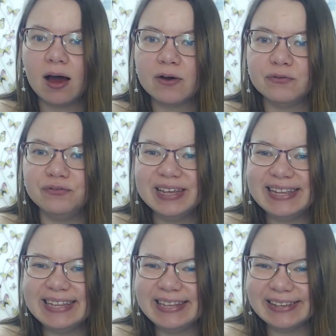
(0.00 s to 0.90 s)

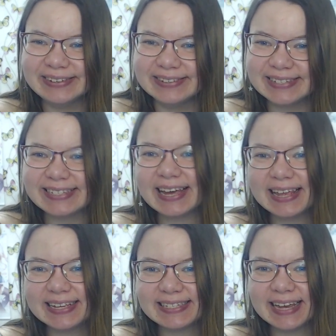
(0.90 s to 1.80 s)
V-News. And
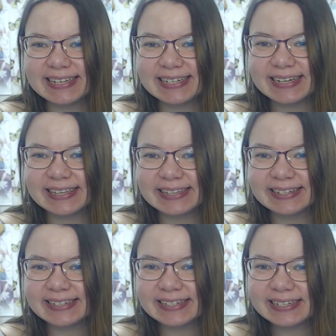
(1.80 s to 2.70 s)
it's such a
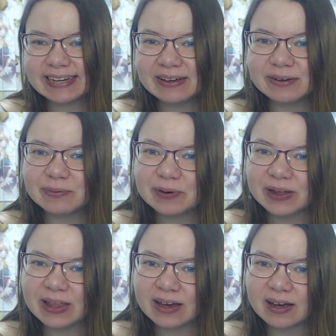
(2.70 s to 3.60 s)
cute ship.
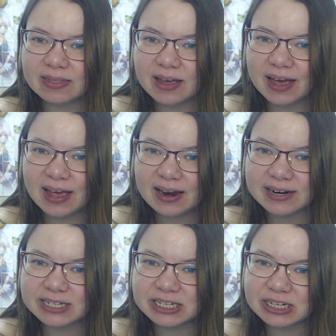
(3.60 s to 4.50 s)
Like an
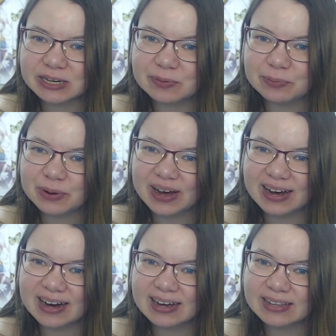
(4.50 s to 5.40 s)
airship.
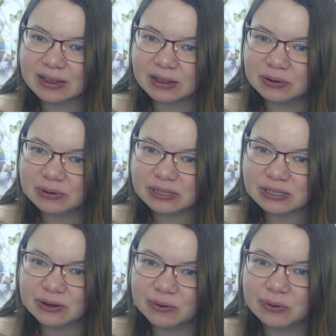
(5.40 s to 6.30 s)
Oh, it looks
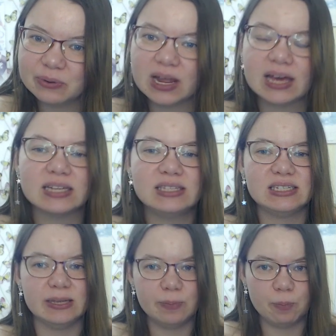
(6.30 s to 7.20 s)
so cool. Like a
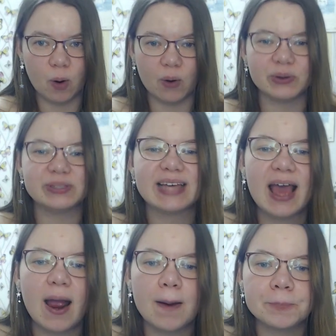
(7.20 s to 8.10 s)
teapot.
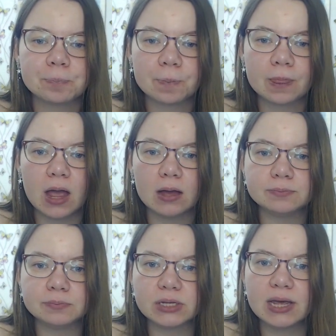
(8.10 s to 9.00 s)

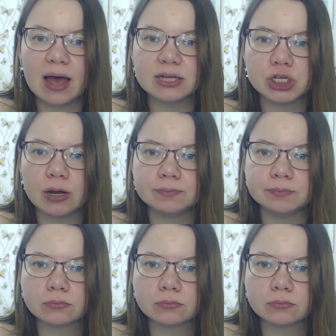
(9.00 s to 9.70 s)
Gotcha.